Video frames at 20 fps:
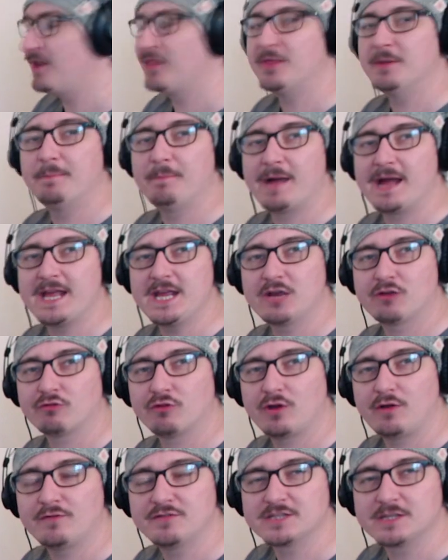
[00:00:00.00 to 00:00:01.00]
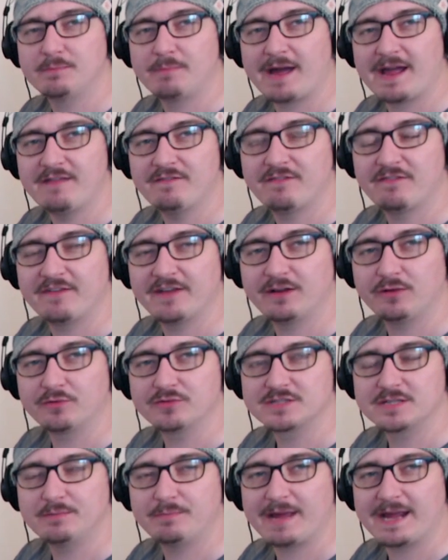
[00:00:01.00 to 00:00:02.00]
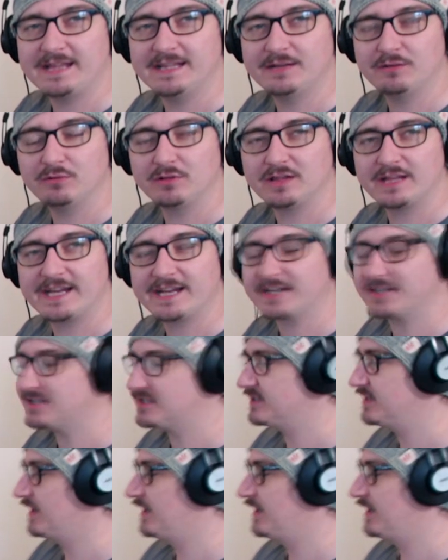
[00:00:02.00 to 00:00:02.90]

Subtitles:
the main grooves, the main fills, the main little licks